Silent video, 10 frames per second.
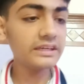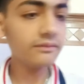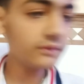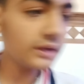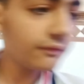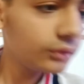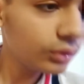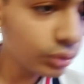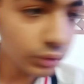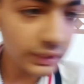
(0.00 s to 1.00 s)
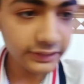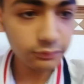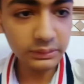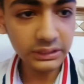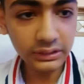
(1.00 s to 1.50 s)
we have to do like
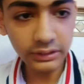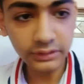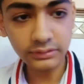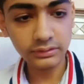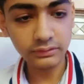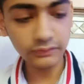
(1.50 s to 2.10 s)
speakers, with